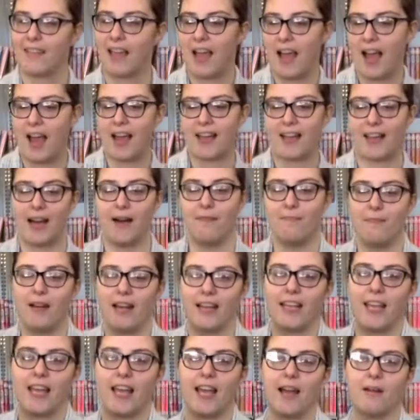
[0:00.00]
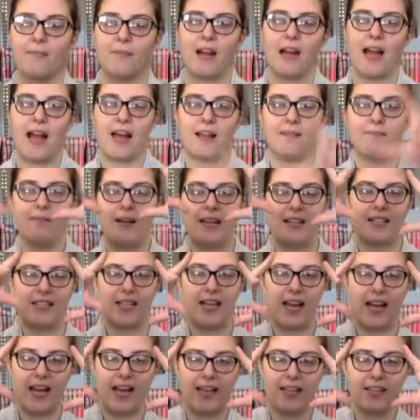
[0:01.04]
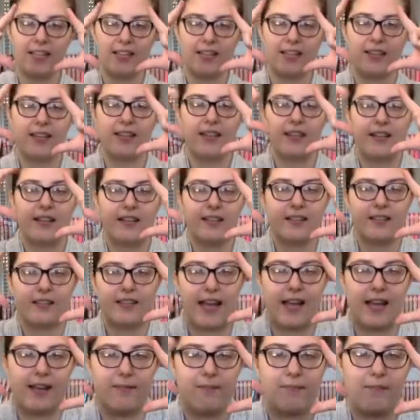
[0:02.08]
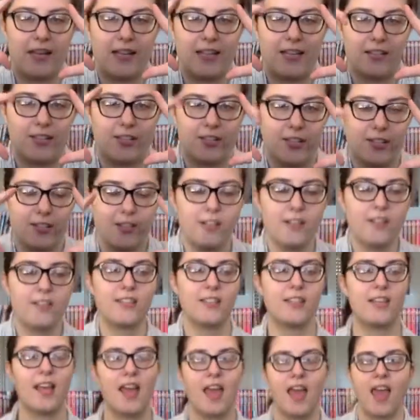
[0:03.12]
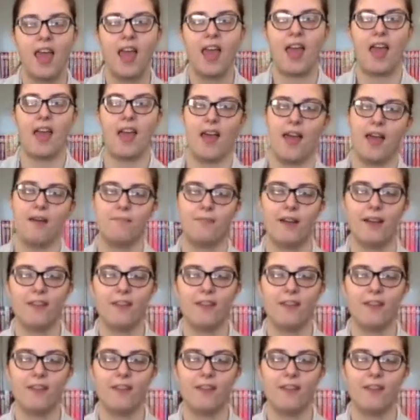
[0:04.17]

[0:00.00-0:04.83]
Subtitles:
I got a camera at my side to take pictures, and my